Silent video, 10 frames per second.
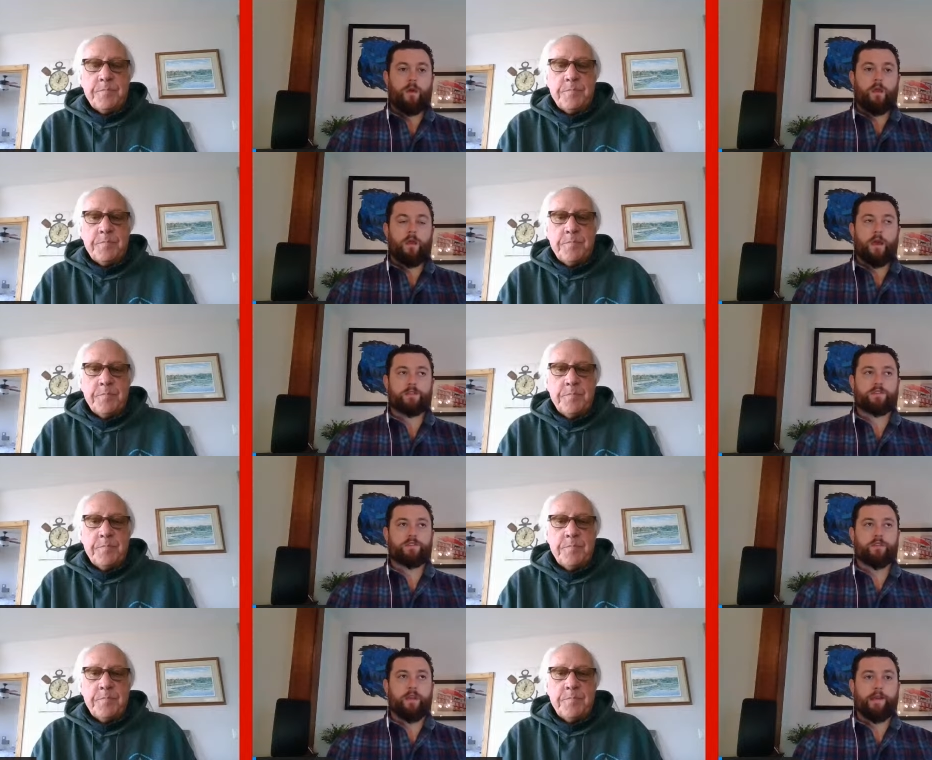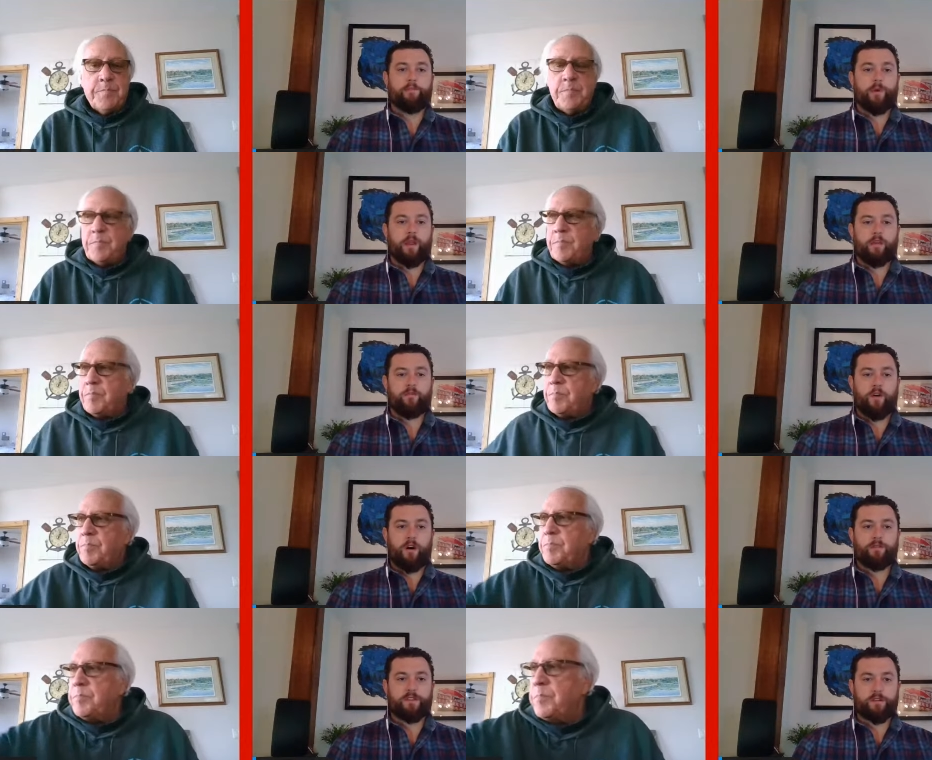Speaker 1: Yeah, certainly everybody
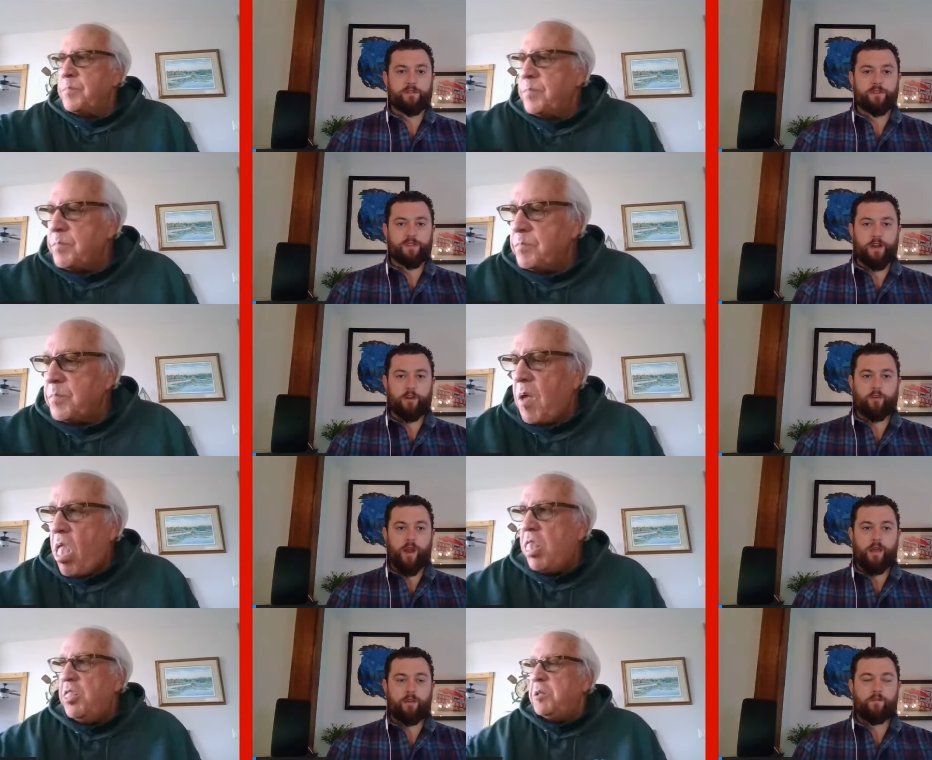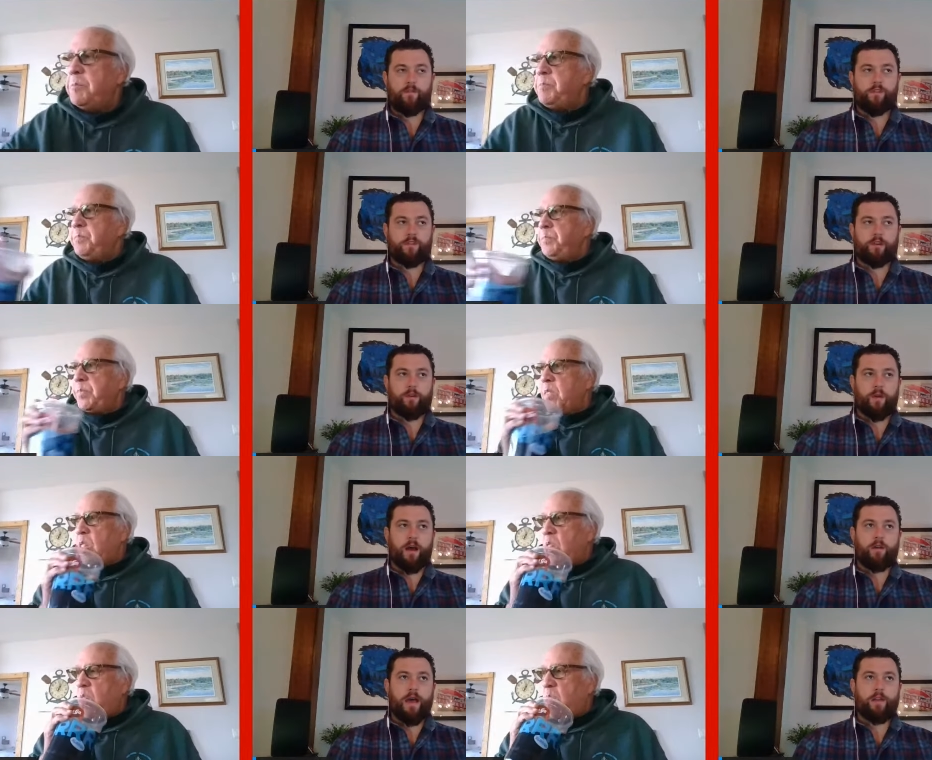involved deserves a ton of credit for the
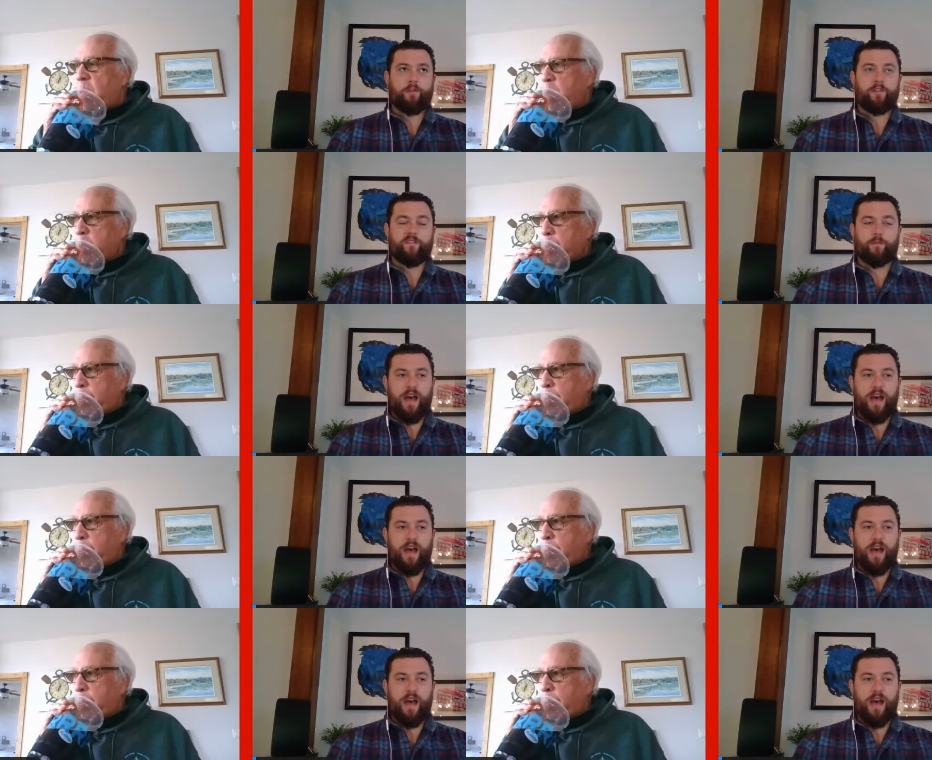turnaround, not only from